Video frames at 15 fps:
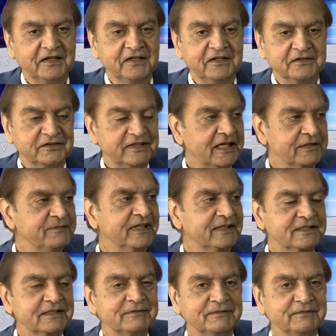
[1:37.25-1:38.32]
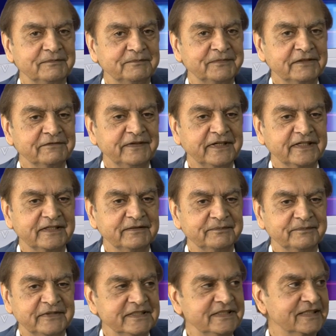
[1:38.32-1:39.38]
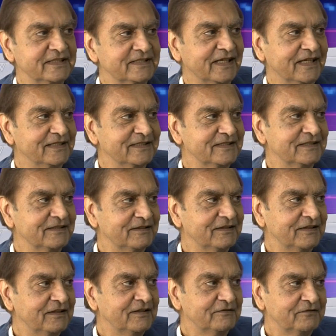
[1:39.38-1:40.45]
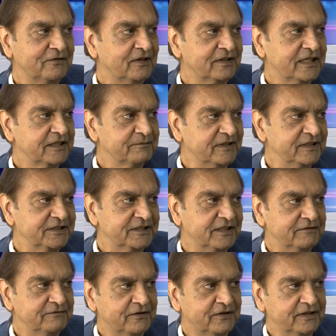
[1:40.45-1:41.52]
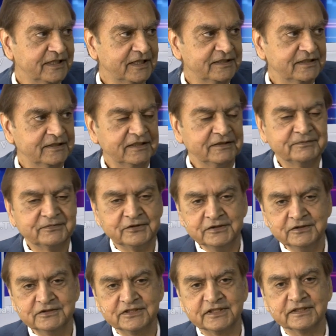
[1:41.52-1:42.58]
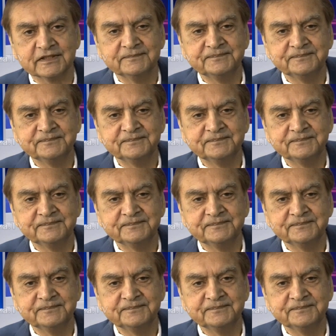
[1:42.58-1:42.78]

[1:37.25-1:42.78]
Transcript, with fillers: so that makes perfect business, business sense, sense, definitely for that merchant, for that uh, producer.